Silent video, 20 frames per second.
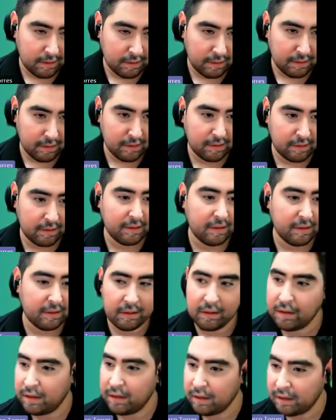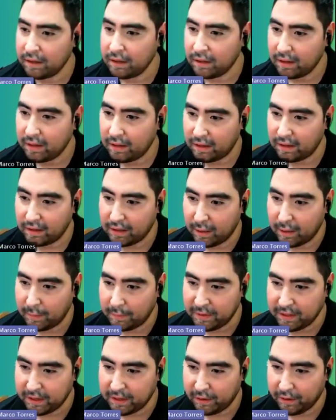And
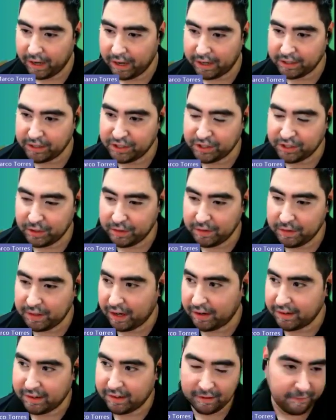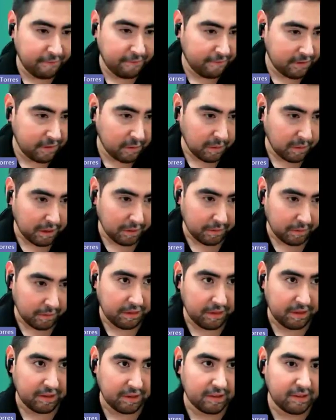let me go ahead and show you guys a few
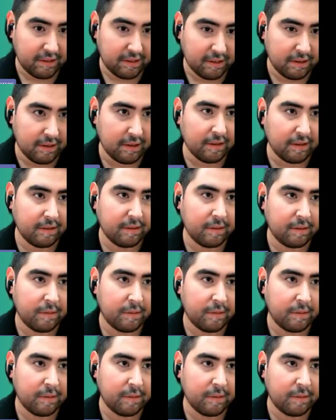other things here.